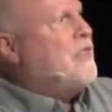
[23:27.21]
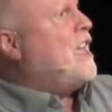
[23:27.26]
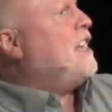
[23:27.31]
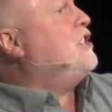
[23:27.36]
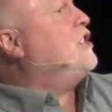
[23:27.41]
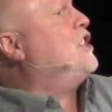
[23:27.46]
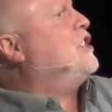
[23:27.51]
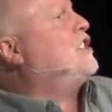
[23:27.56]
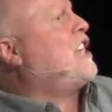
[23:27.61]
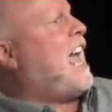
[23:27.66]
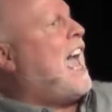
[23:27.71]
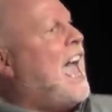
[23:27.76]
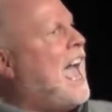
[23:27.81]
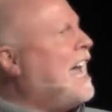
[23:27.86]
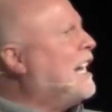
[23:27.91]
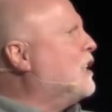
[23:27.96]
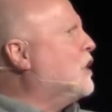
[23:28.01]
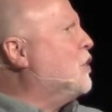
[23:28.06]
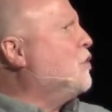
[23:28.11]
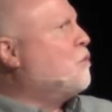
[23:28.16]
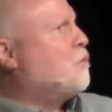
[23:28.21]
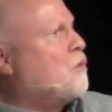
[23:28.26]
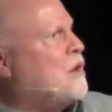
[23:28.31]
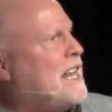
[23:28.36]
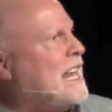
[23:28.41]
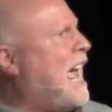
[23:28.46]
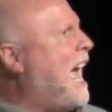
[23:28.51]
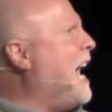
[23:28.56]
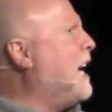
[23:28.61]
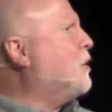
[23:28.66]
They just act and
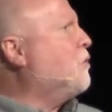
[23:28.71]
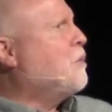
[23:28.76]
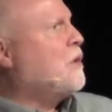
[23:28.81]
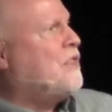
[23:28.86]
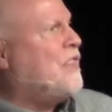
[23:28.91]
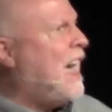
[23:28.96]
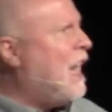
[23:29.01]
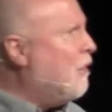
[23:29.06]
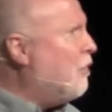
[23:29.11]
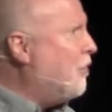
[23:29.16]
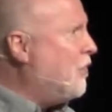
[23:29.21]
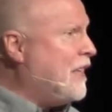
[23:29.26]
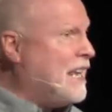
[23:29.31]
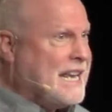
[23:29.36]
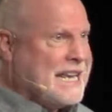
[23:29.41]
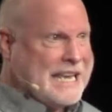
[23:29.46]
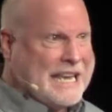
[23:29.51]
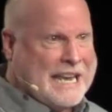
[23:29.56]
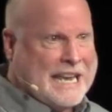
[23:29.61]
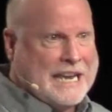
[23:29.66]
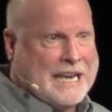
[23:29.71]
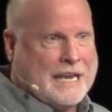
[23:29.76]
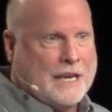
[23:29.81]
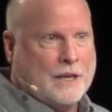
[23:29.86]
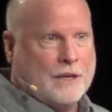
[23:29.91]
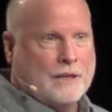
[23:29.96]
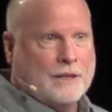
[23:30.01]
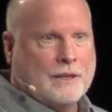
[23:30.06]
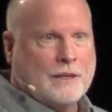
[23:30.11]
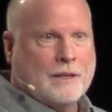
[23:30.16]
react without thinking.
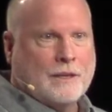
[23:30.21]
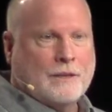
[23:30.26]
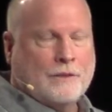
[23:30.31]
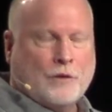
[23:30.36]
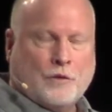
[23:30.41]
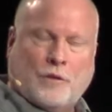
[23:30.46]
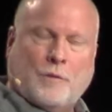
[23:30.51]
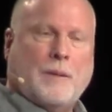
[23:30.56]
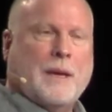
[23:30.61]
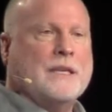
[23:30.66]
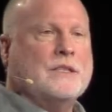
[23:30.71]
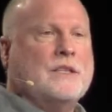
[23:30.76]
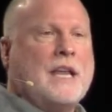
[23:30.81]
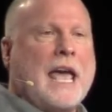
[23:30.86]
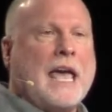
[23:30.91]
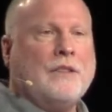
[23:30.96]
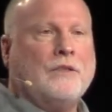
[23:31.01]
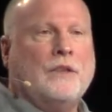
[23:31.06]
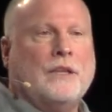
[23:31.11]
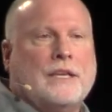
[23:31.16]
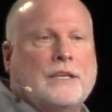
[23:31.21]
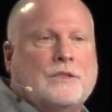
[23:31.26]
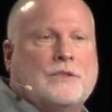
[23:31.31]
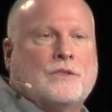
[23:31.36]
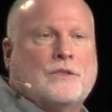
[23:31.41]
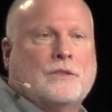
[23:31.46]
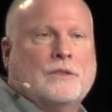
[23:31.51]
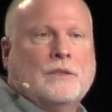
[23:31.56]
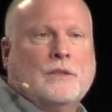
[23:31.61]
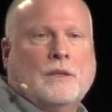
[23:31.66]
They're the best
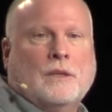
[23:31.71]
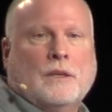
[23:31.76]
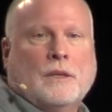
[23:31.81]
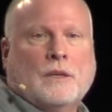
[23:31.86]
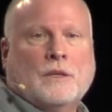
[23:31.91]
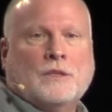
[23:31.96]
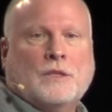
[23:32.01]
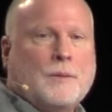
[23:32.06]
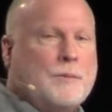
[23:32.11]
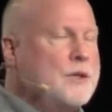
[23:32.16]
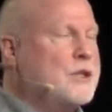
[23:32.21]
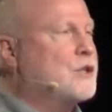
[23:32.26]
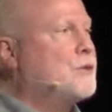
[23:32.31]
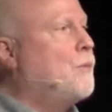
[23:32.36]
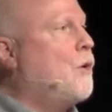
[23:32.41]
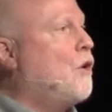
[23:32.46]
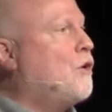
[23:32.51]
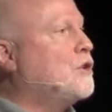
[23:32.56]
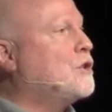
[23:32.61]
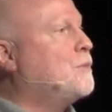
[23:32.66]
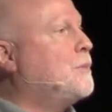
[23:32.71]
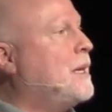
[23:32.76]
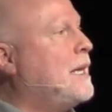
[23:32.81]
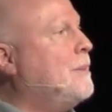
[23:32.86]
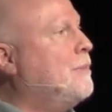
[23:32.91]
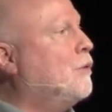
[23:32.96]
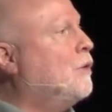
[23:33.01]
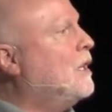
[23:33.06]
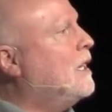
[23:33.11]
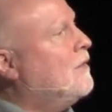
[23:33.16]
athletes. Some of the smartest
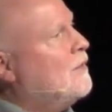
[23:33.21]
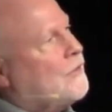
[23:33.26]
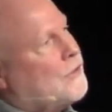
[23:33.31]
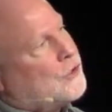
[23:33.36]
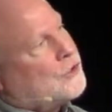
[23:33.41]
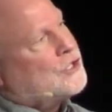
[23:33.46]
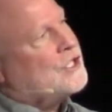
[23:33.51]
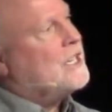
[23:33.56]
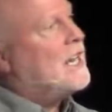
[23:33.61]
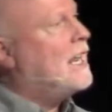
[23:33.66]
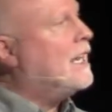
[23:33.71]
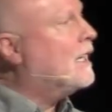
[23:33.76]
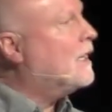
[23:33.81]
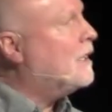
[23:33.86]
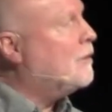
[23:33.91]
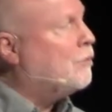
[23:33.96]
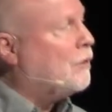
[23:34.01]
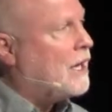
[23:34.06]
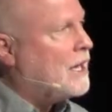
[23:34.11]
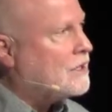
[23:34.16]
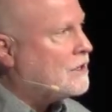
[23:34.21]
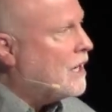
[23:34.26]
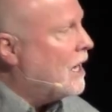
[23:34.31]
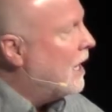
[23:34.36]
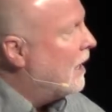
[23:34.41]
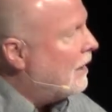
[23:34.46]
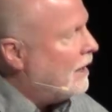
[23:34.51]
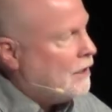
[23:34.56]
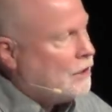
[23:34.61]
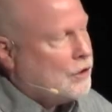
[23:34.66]
people, even if they're genetically blessed,
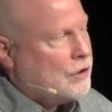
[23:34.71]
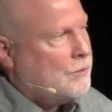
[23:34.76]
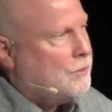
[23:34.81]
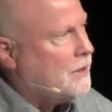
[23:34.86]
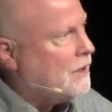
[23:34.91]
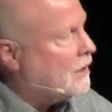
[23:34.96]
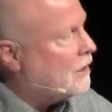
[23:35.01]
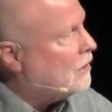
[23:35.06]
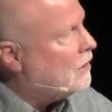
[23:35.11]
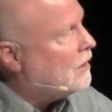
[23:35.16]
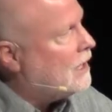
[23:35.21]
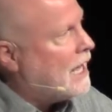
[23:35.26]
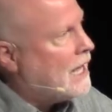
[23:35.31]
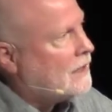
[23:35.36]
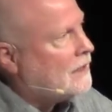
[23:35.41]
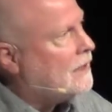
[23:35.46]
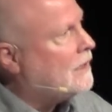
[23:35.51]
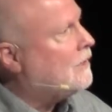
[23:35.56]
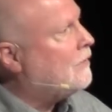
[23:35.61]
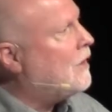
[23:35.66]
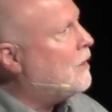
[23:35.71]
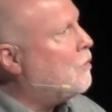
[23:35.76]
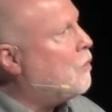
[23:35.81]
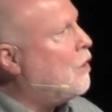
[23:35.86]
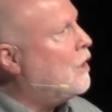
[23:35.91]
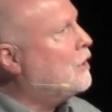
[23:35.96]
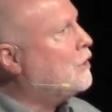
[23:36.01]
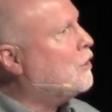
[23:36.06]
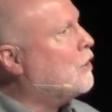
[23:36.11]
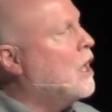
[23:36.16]
they couldn't be a good athlete if they
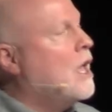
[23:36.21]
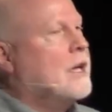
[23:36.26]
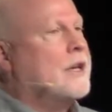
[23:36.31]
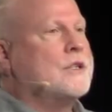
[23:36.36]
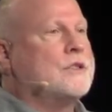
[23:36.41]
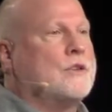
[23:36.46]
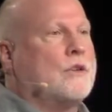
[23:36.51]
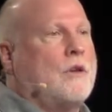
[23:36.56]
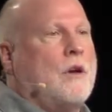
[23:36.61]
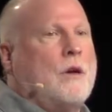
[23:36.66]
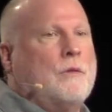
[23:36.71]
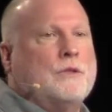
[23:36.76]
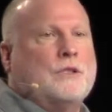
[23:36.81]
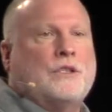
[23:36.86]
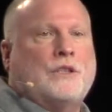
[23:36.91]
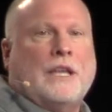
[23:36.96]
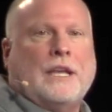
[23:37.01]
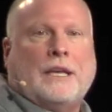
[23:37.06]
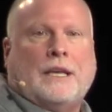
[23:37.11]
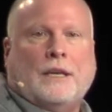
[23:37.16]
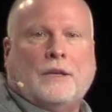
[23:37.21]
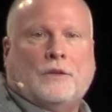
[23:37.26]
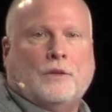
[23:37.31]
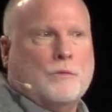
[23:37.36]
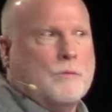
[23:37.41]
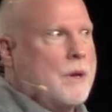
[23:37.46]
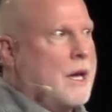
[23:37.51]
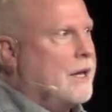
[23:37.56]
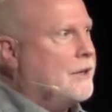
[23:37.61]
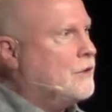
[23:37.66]
wanted to, because they're always thinking
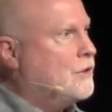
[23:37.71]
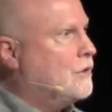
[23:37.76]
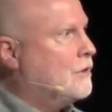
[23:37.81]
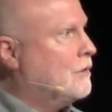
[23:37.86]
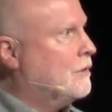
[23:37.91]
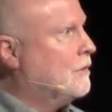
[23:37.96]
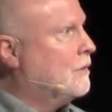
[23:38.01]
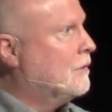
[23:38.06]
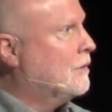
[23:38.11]
too much.